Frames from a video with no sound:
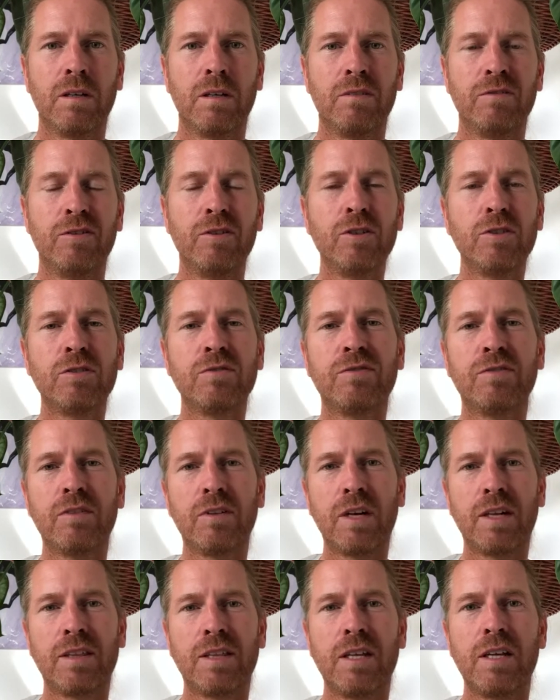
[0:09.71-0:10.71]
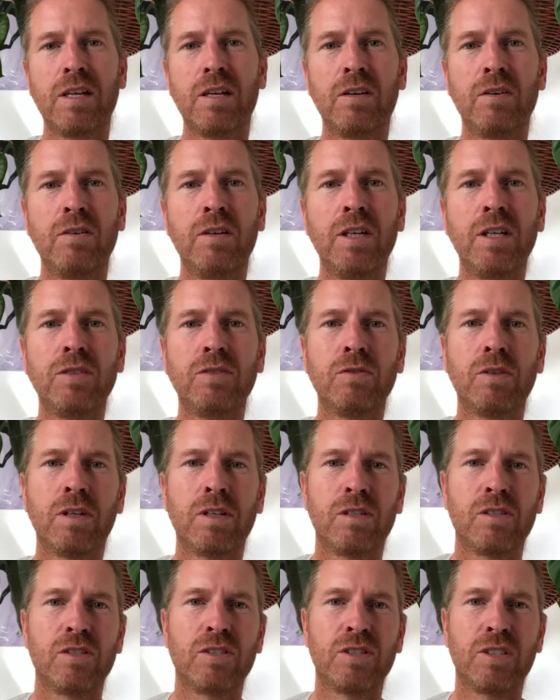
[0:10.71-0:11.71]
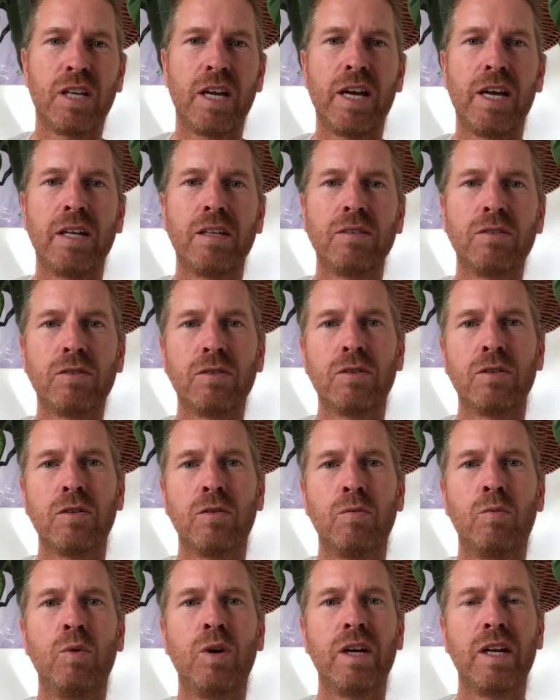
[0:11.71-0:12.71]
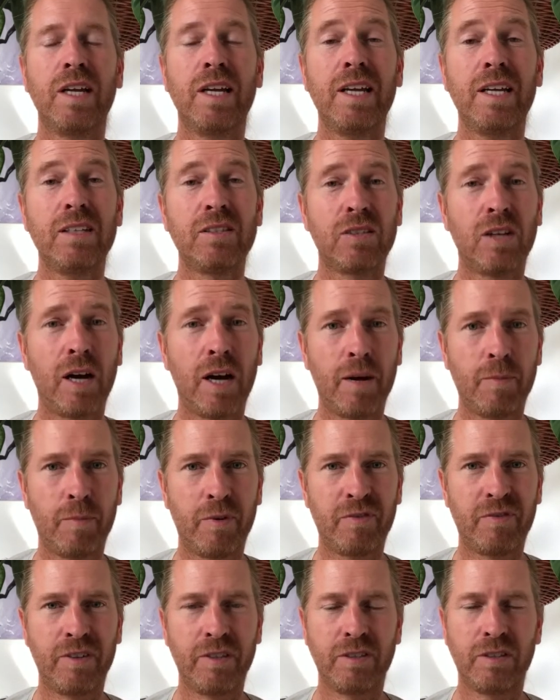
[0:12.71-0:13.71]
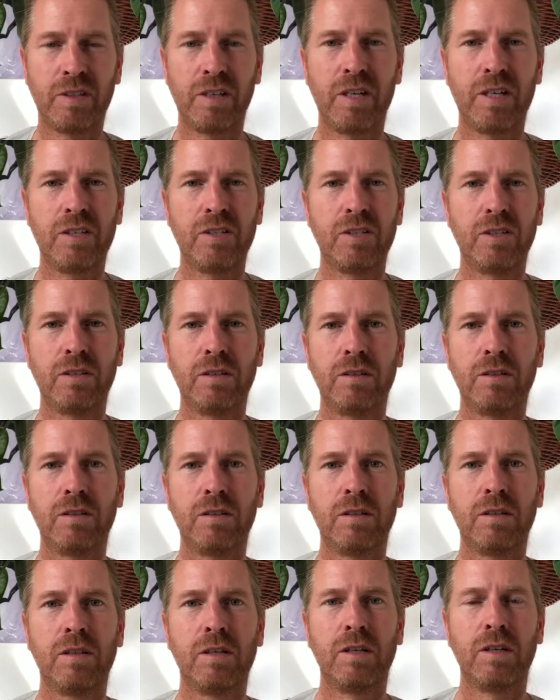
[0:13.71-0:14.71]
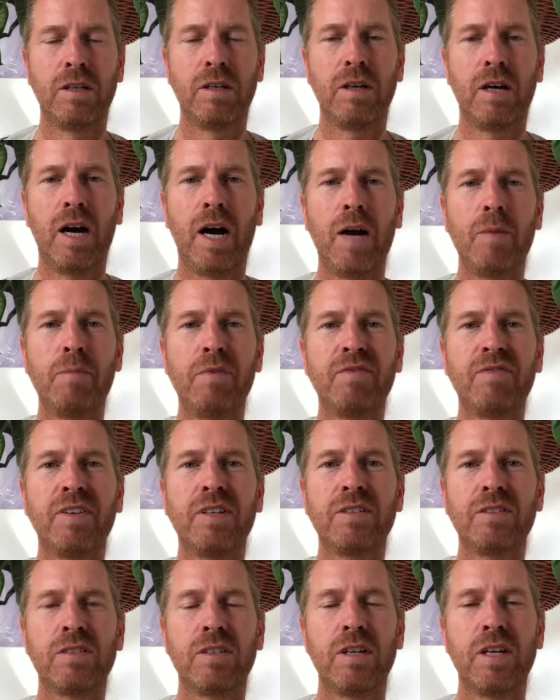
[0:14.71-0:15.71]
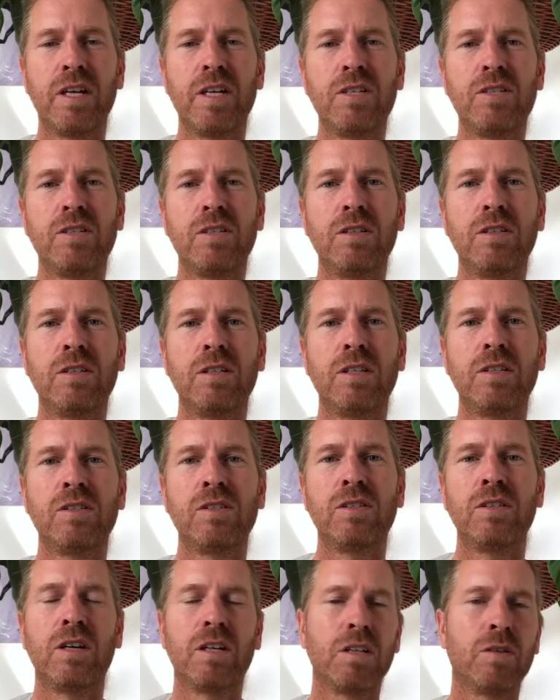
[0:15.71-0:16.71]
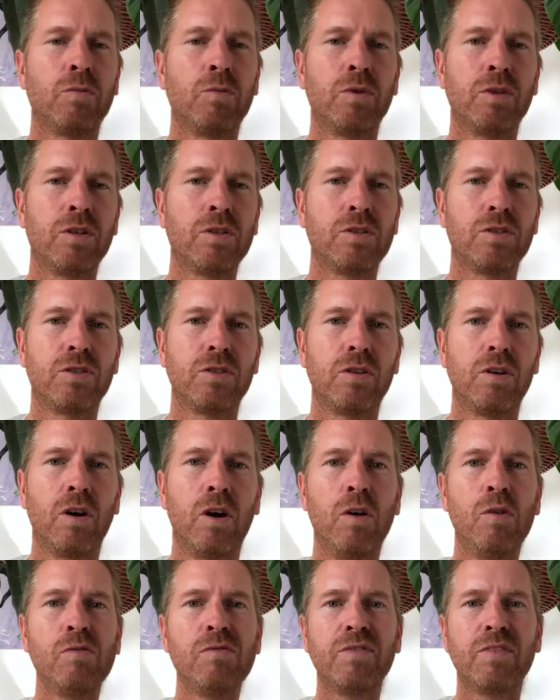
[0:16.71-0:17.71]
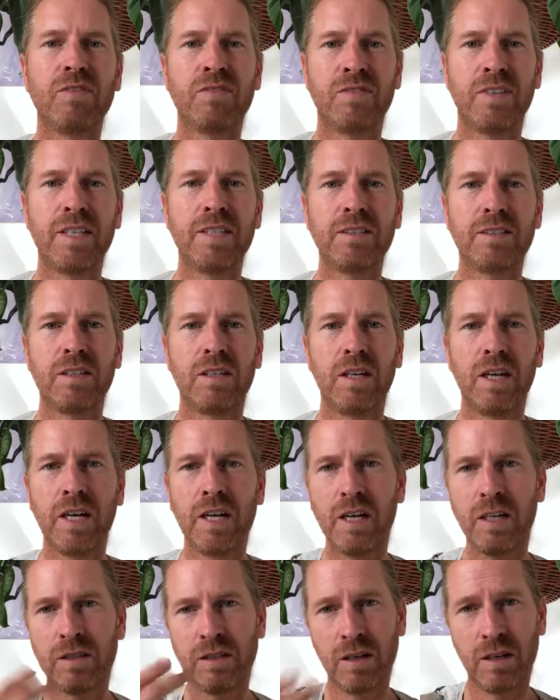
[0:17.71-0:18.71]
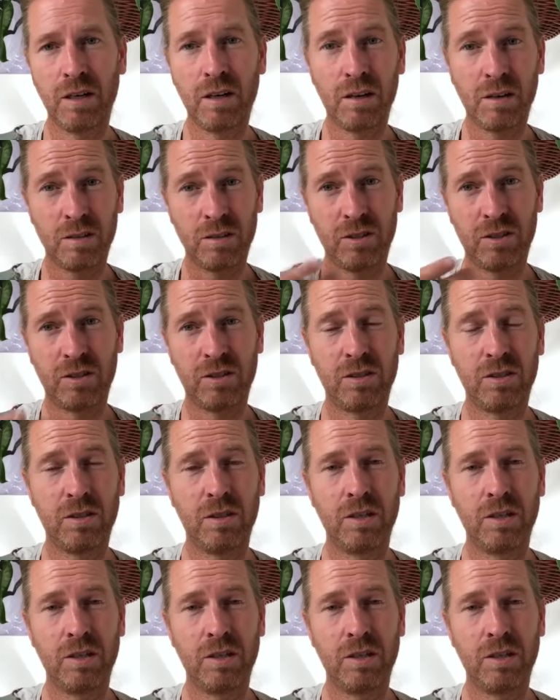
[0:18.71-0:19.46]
First of all, I think you need to understand what is hyperventilation. Hyperventilation is, in other words, overventilating the lungs.